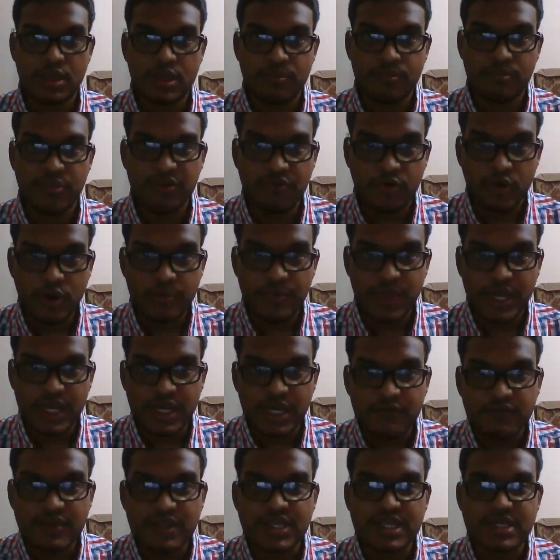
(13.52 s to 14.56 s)
Before
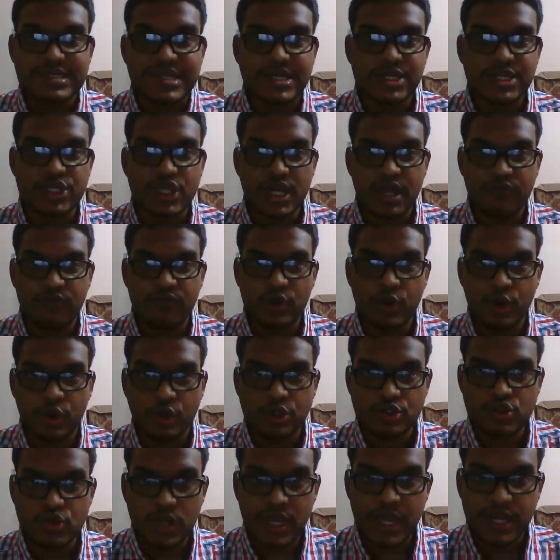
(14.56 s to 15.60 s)
beginning with the session, I would
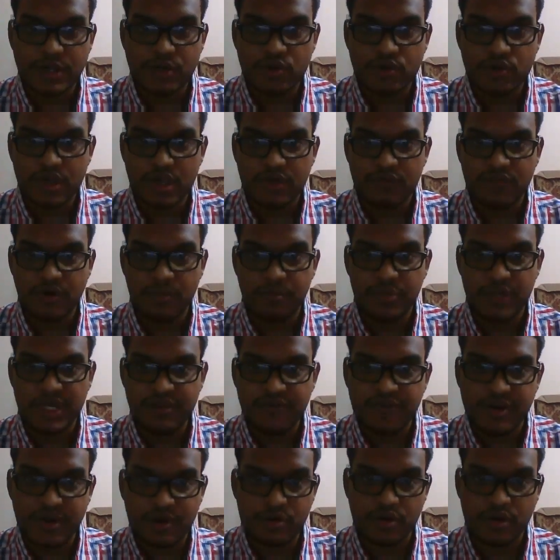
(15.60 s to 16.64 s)
also like to give a
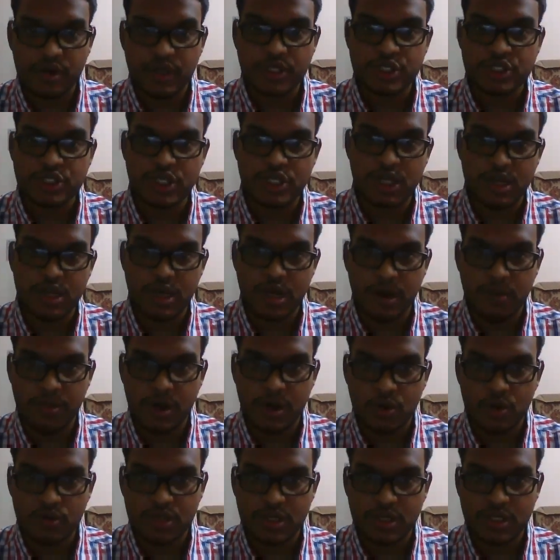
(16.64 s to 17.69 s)
brief introduction
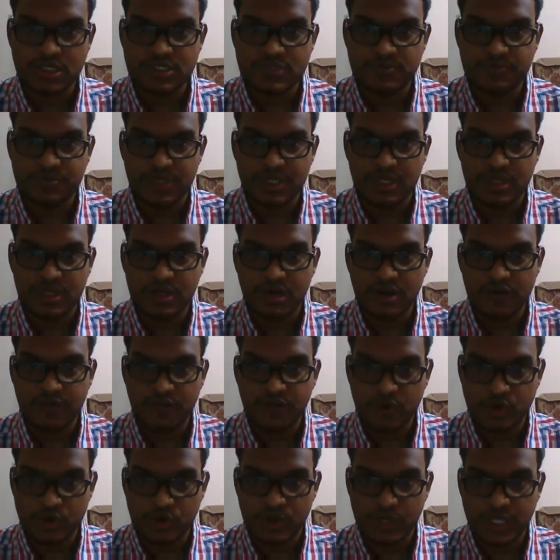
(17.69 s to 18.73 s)
about our speaker
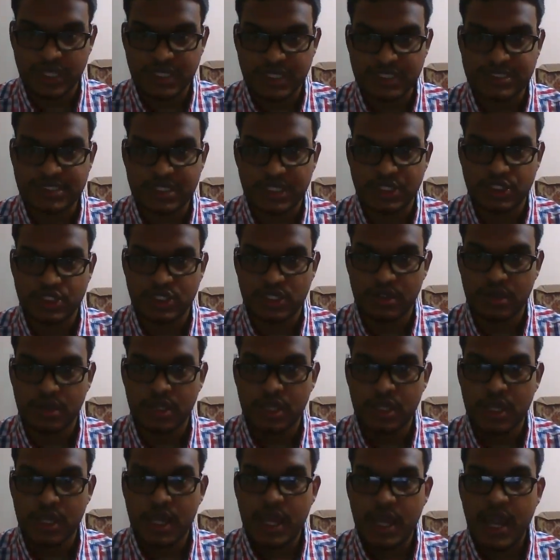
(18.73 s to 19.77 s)
for today's session.
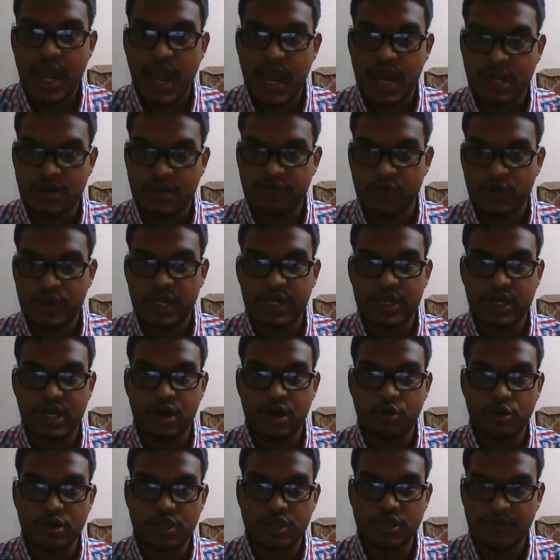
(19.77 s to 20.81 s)
Advocate
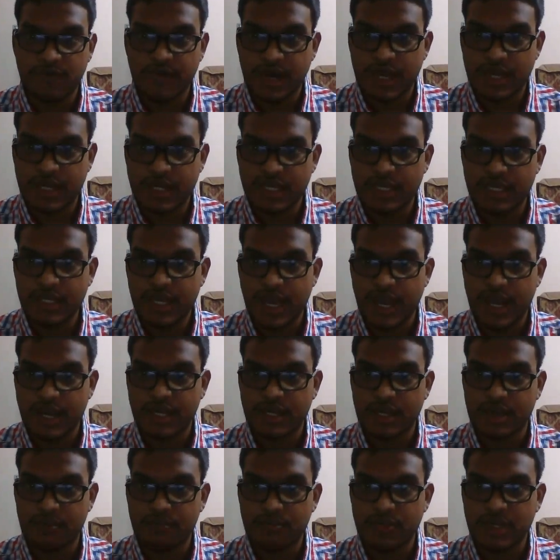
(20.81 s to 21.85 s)
Rahul Tiwari
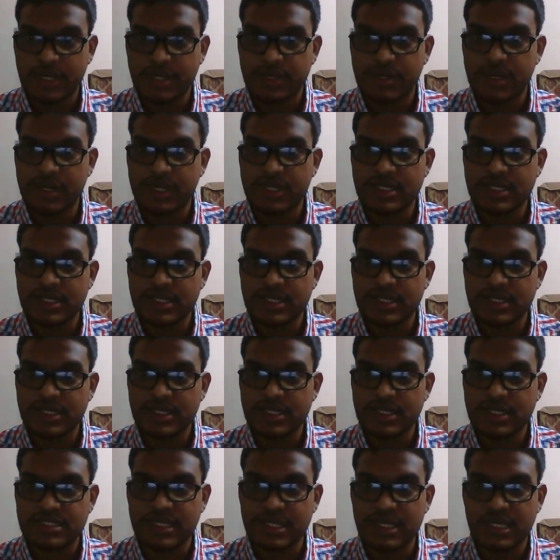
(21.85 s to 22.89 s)
had completed his
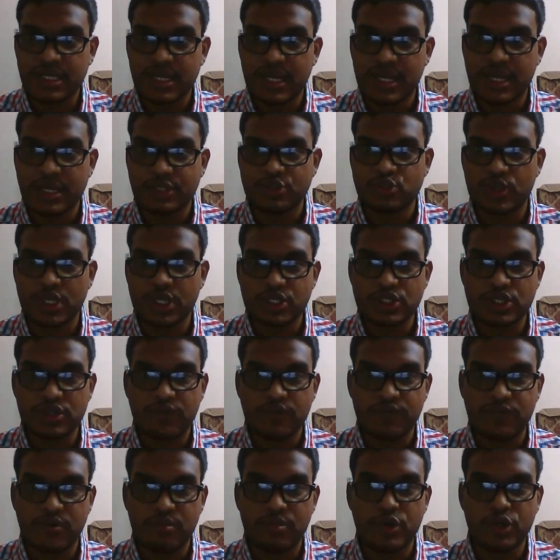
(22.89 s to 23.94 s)
legal education
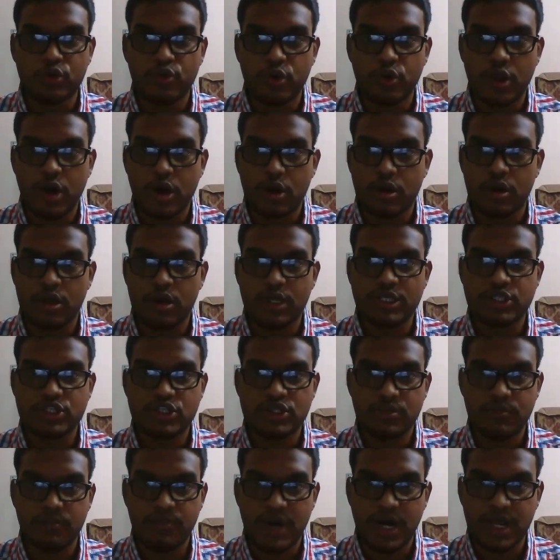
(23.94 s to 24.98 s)
from New Law College,
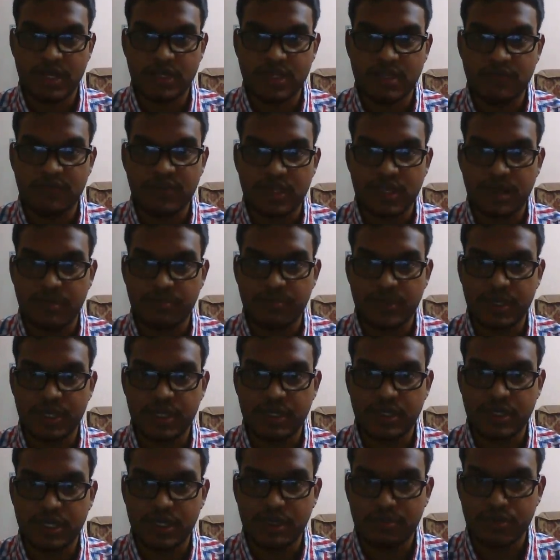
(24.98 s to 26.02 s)
Bharati Vidyapeeth,
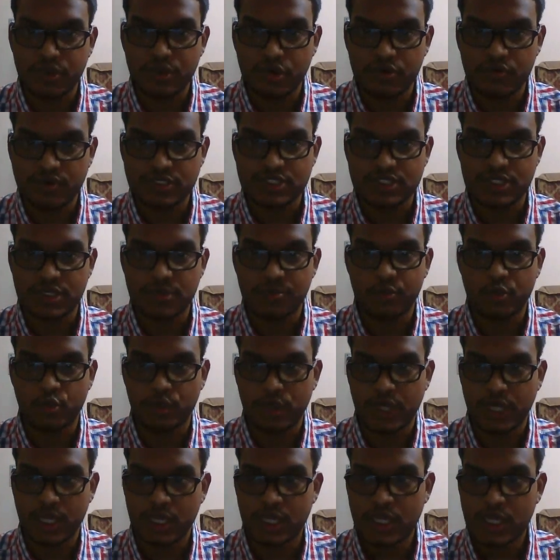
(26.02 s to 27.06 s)
Deemed University,
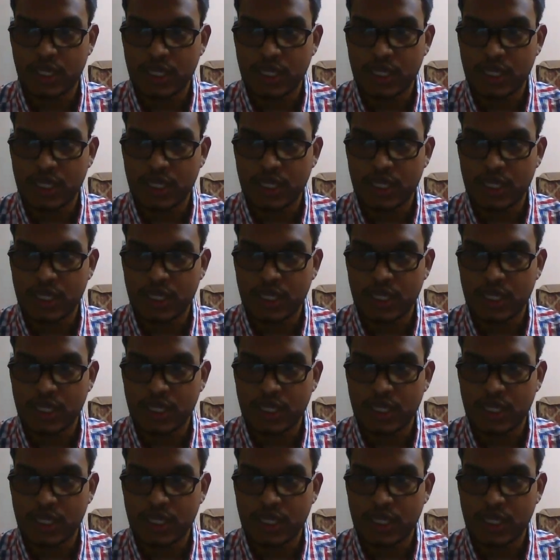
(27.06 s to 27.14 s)
Pune.